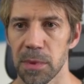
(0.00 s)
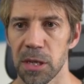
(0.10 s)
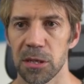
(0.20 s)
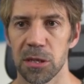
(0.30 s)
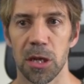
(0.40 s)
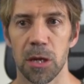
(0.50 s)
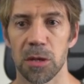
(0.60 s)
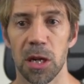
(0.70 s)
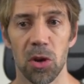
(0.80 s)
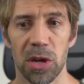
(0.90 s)
So
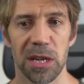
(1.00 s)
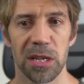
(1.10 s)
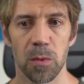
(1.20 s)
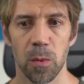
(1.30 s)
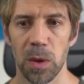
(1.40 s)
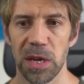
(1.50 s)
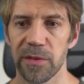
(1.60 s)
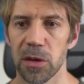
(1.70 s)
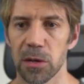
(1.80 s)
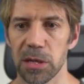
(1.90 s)
to log in, we've
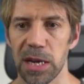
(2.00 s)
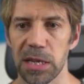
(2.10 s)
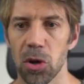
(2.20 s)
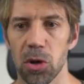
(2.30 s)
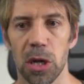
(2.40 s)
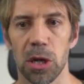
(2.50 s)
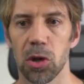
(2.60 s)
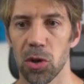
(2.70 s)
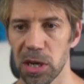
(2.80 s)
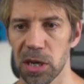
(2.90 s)
got a Docker
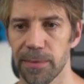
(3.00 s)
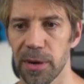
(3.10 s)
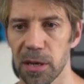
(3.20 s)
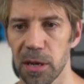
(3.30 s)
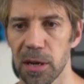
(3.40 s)
login command.